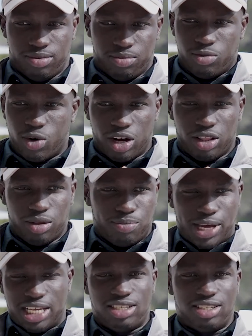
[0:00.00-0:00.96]
one of the
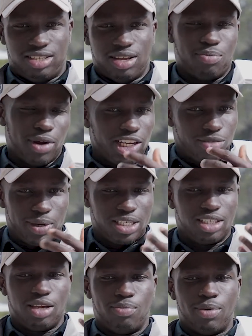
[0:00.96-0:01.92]
best,
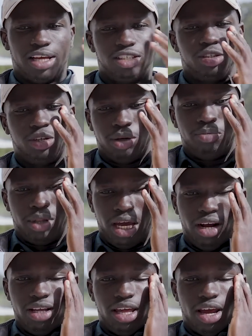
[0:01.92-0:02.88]
basically the best junior
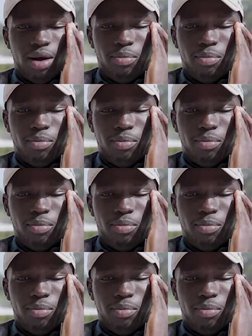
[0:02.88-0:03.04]
player there.